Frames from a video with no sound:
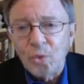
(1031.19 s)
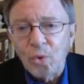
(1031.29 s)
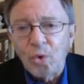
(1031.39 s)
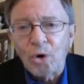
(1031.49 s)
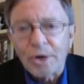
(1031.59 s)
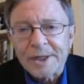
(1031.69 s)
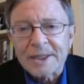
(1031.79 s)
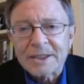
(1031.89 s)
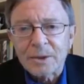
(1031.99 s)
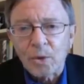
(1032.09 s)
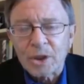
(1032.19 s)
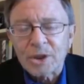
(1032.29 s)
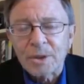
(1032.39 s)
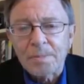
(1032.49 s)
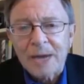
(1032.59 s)
war against the
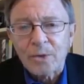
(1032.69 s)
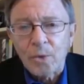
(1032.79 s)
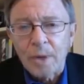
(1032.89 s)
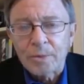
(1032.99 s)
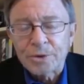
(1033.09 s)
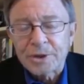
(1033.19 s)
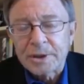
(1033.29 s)
Russian-backed rebels